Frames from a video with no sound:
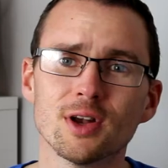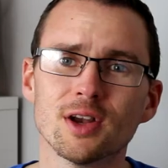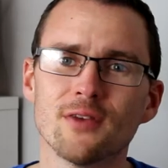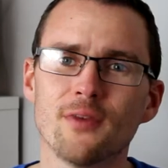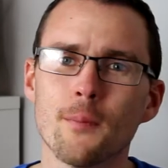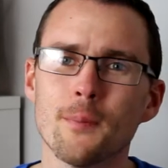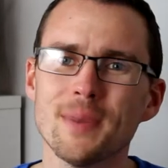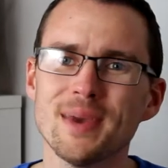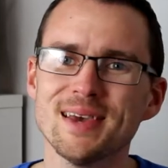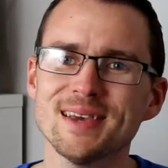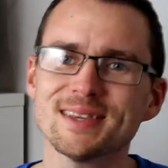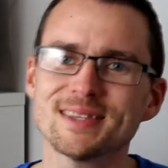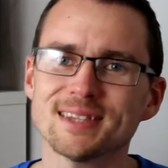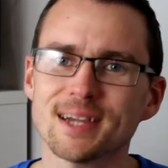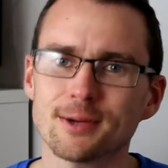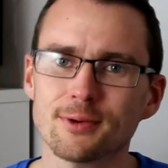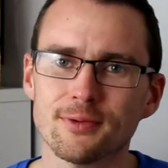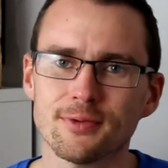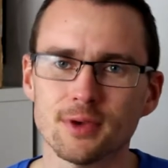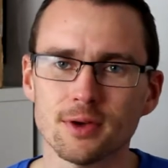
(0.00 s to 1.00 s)
I'll have a beer
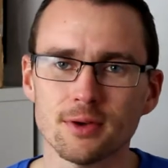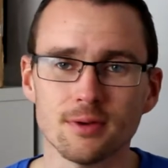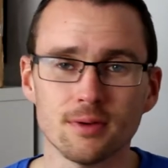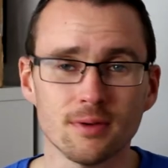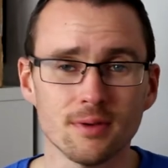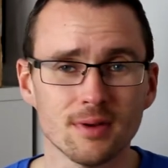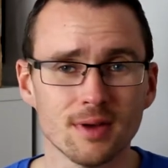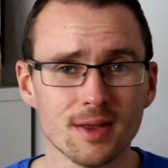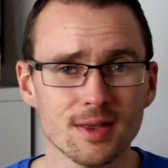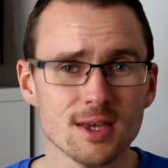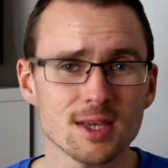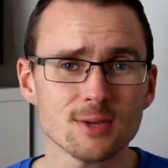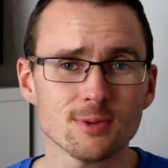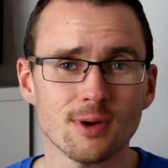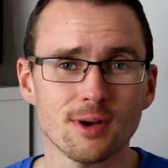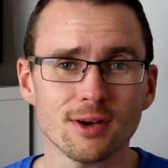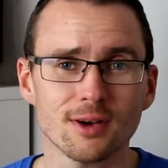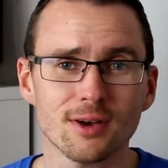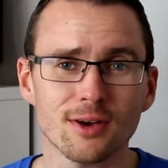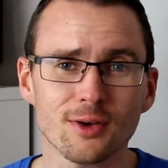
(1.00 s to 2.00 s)
snack review, and this
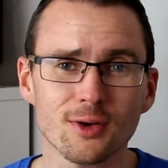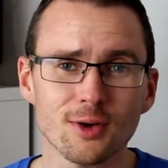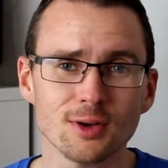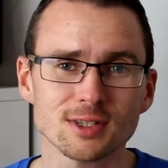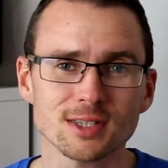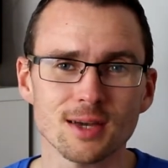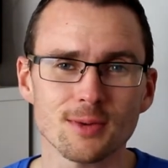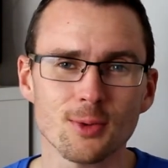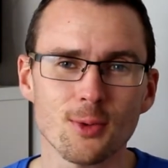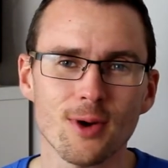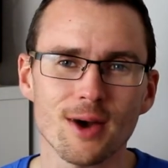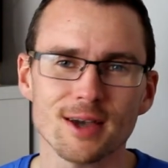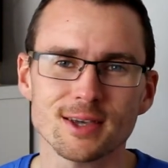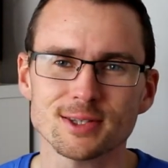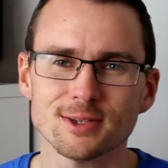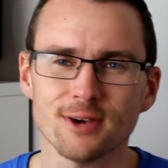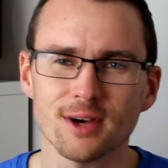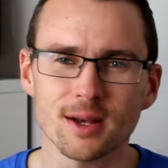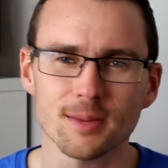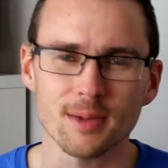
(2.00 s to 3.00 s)
one I've got to say I'm quite
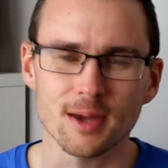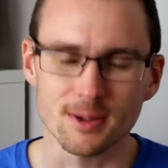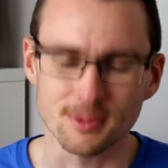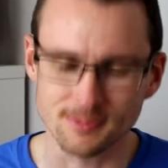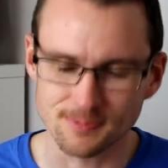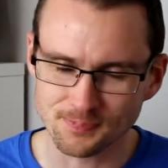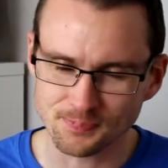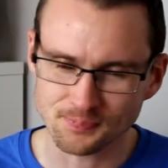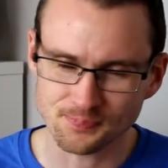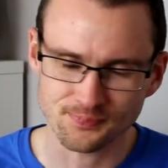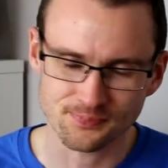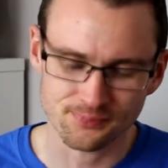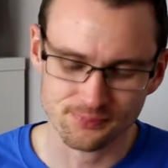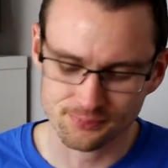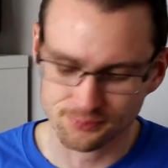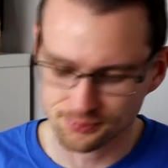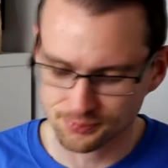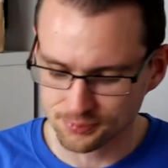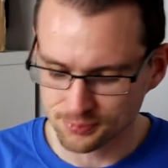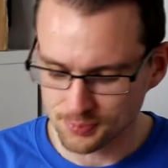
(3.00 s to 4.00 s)
excited about.
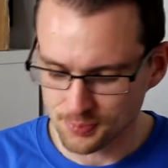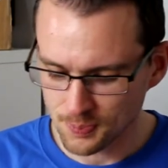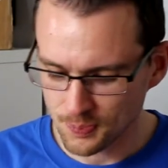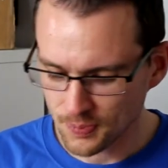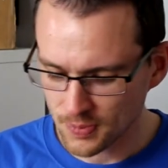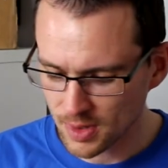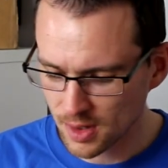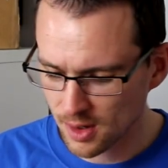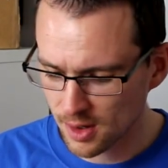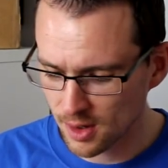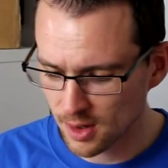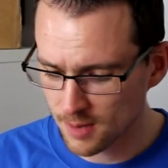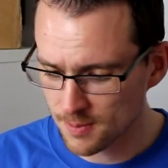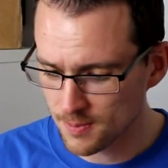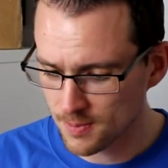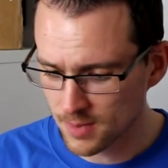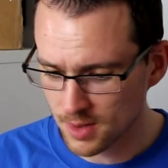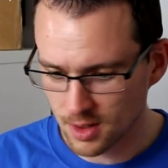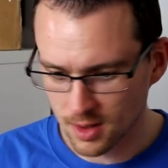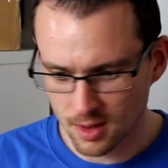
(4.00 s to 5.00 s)

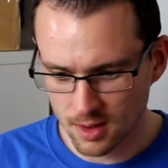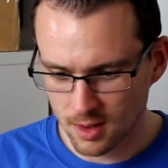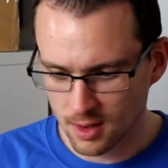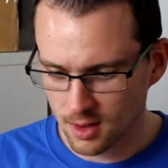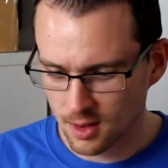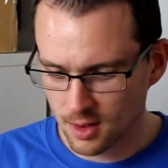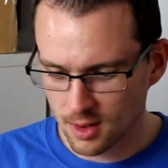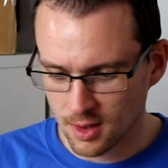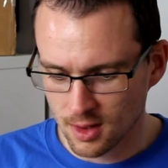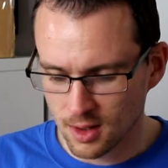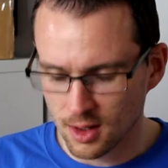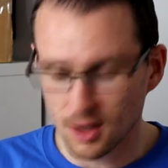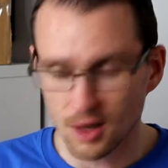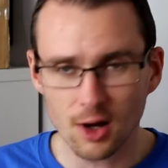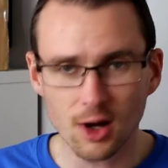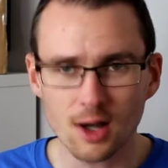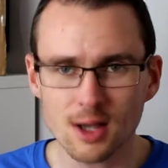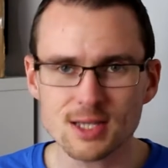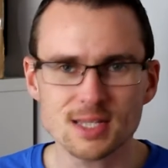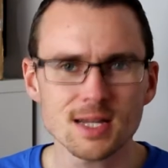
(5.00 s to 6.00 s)
Um,
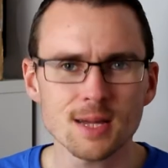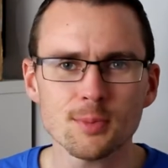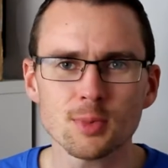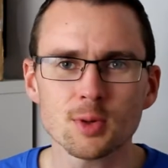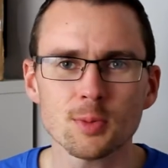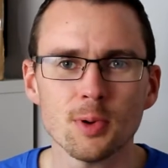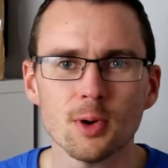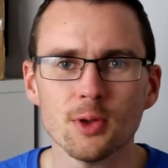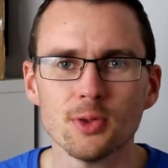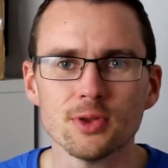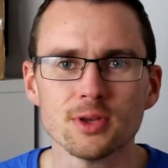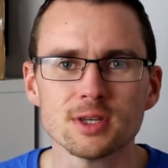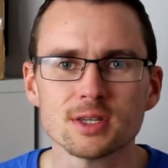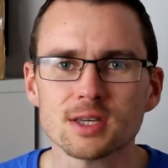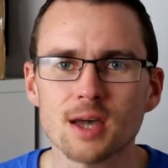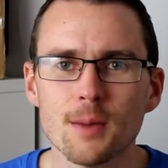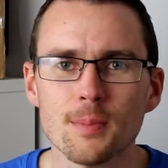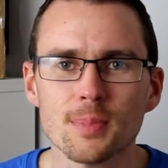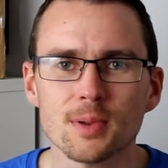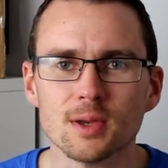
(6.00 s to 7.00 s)
I stumbled upon this
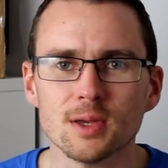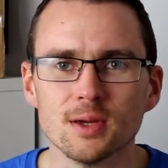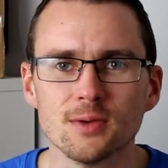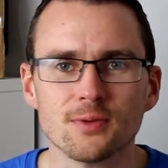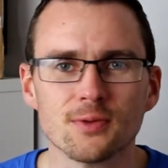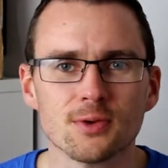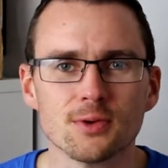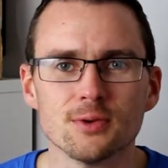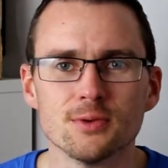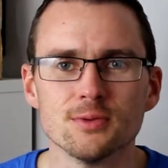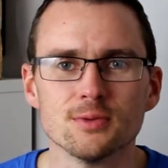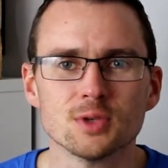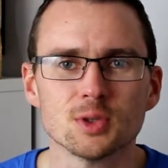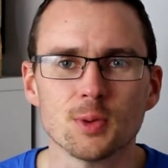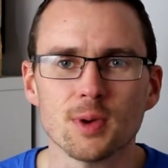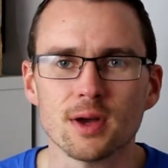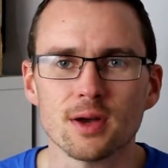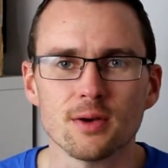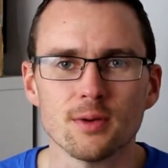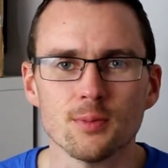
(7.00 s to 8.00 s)
company through
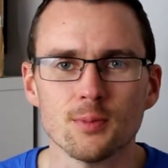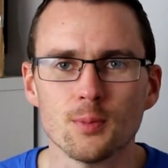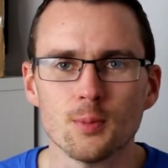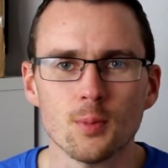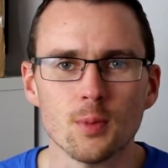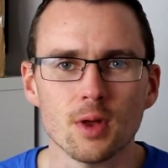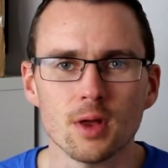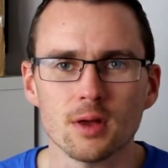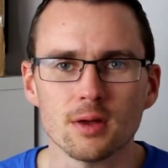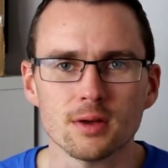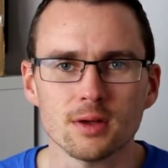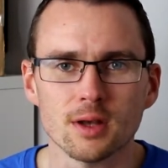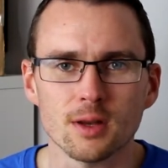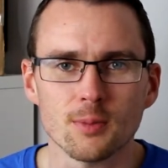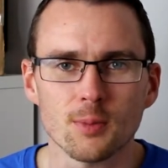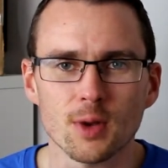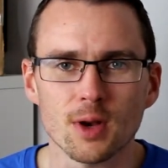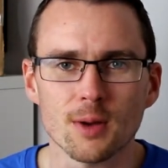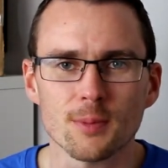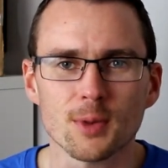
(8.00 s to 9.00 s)
Twitter, and you
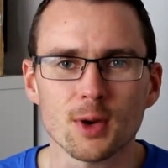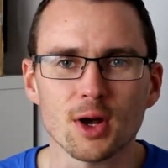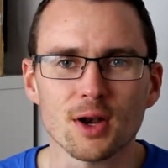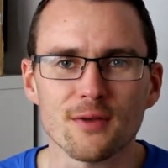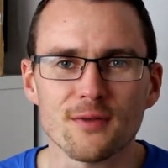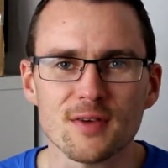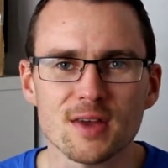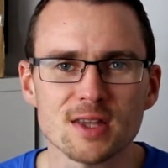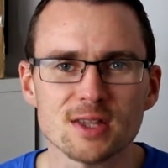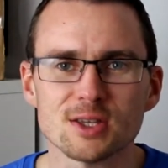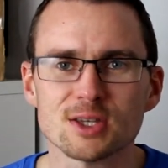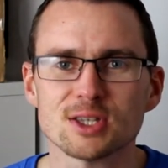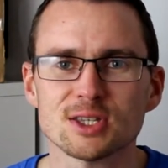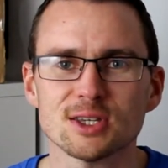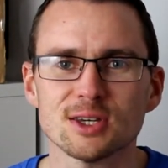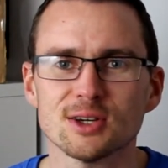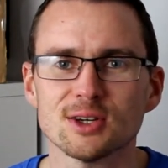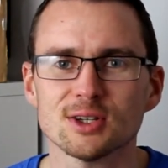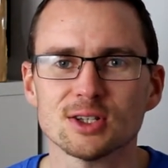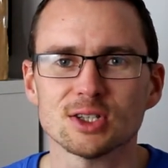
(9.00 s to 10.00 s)
know, when I'm kind of in the
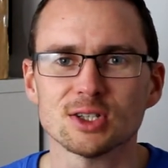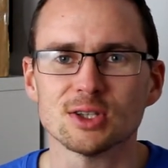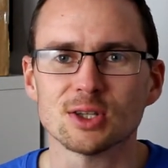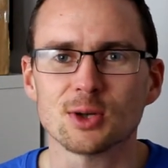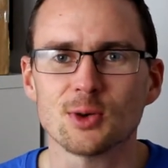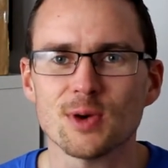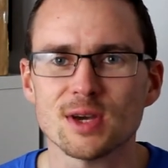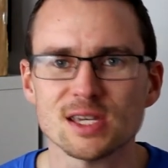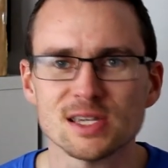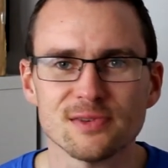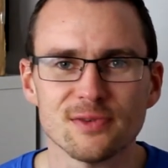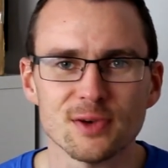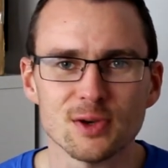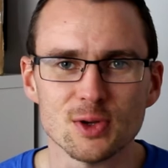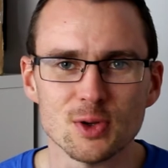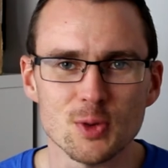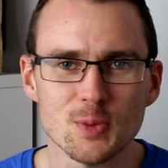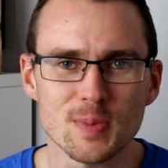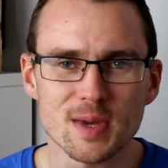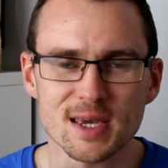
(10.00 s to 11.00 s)
search and the quest for
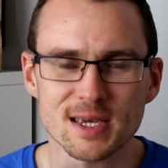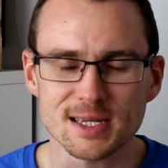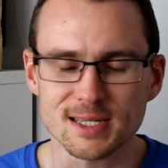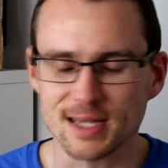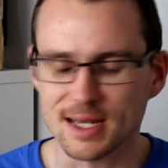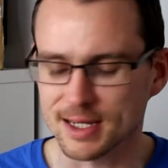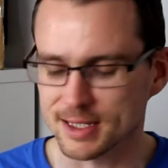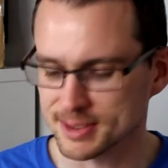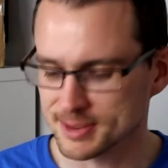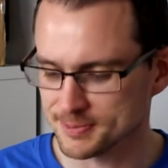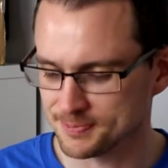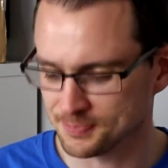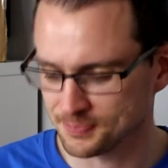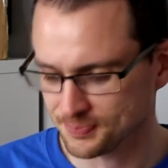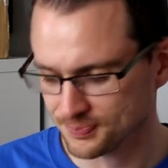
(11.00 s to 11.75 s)
new beer snacks.